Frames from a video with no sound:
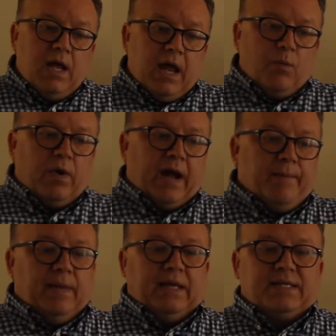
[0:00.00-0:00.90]
And what
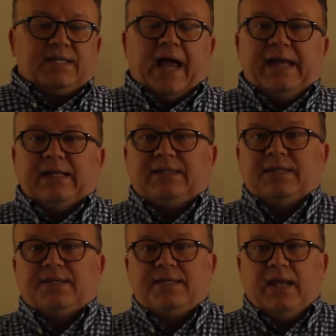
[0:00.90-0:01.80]
I'm excited
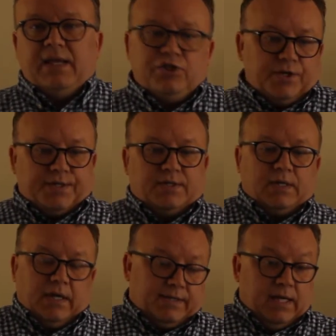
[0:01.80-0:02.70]
to see
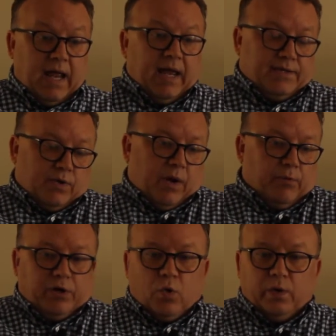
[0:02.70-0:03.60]
just today, so I'm
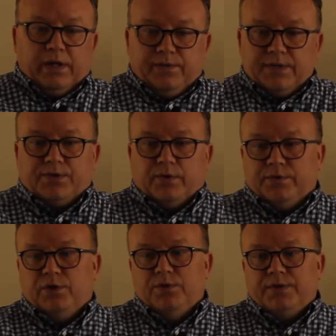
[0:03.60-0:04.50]
recording this on
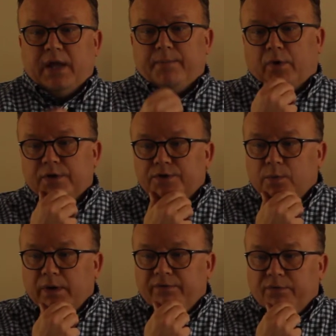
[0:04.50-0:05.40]
Tuesday, March
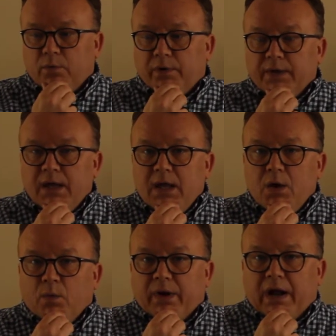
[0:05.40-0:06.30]
24th.
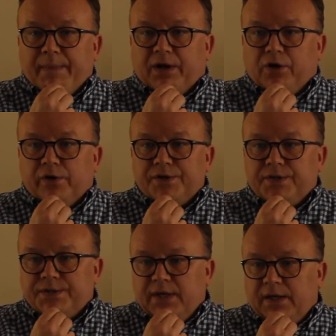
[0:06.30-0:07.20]
What I'm encouraged
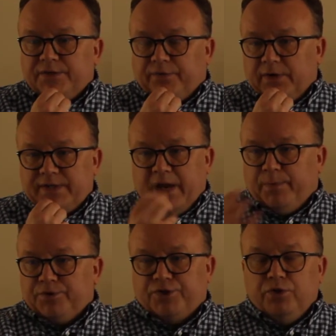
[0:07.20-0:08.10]
to see is, for
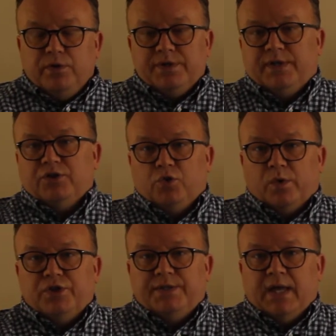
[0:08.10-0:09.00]
example, students at
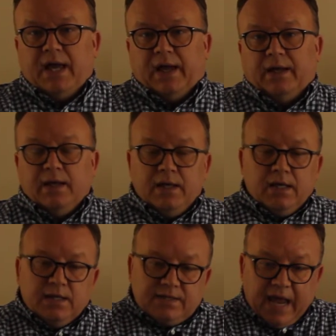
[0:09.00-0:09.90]
Georgia Tech
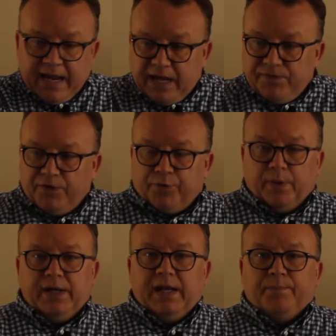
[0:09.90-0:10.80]
taking the
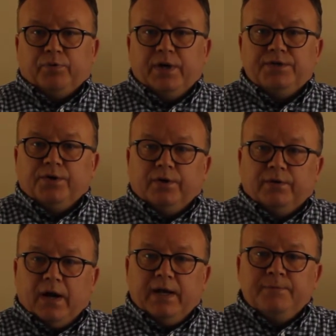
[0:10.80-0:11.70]
3D printer,
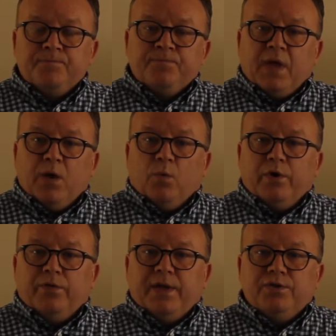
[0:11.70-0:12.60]
right? And
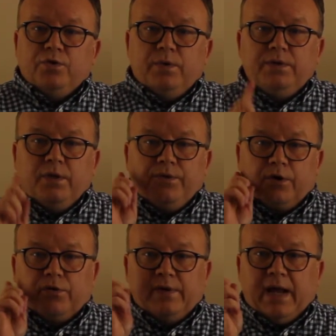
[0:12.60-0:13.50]
what are they doing? They're
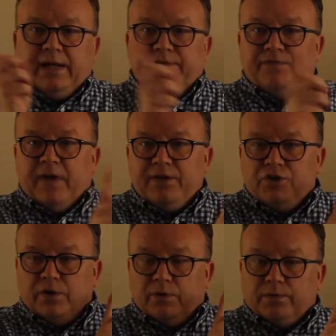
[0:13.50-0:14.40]
creating face
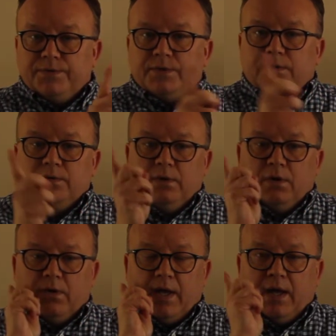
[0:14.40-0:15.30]
shields,
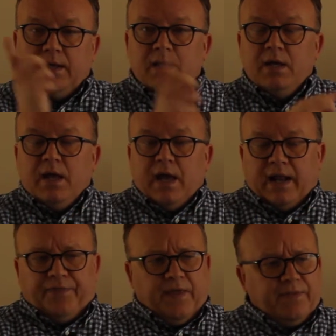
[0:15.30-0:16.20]
okay?
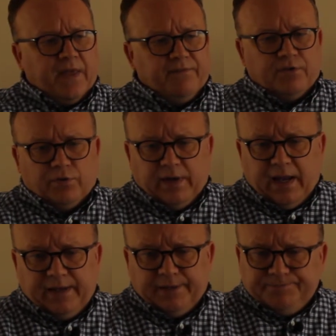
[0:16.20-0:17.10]
And I think they've
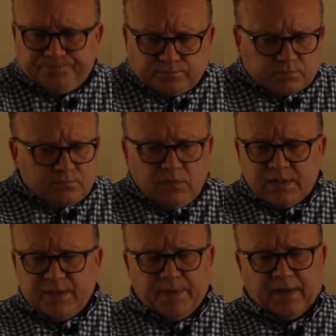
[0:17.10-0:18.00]
created
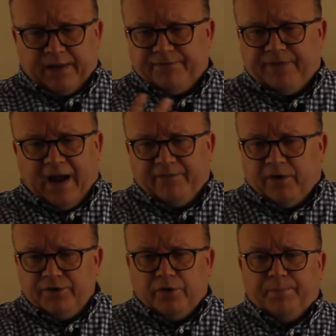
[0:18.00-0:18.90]
something like
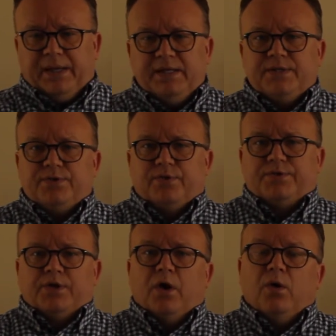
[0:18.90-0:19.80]
500 pieces or
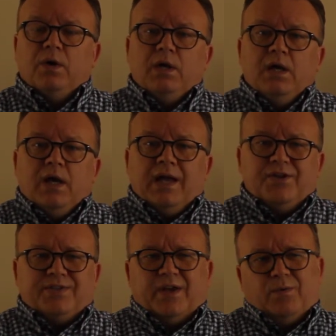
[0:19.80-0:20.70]
so. And
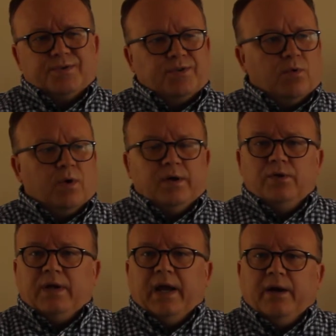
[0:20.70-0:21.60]
you say, well, so what?
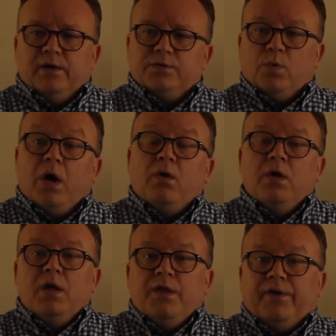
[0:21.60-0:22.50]
Who cares? Well,
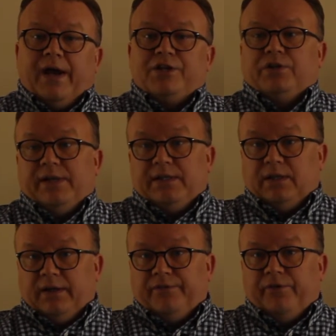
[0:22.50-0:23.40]
they're actually
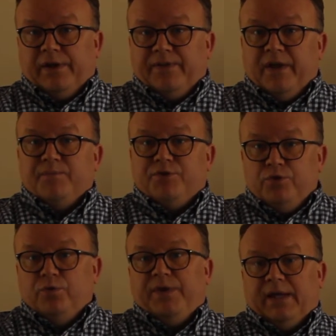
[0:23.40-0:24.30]
delivering them
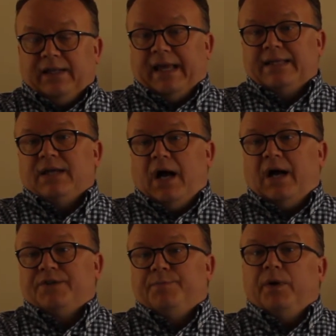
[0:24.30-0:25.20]
to the Atlanta
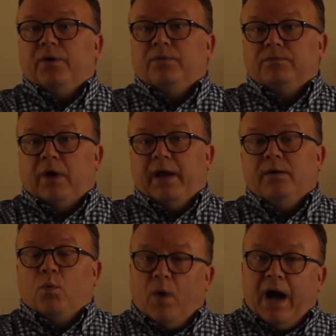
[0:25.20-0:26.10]
hospital,
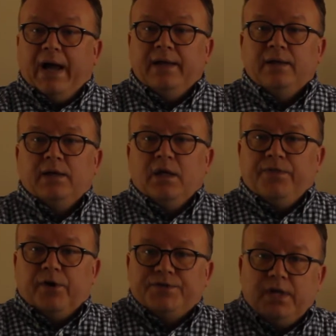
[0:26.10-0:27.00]
right? Why?
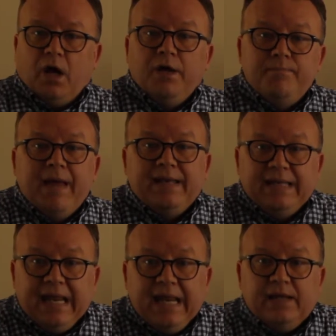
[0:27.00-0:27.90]
There's an unmet
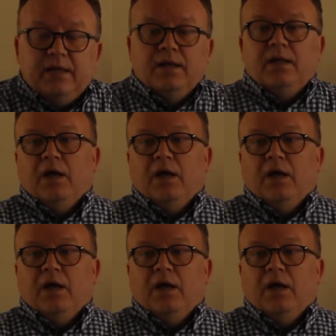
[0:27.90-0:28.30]
need.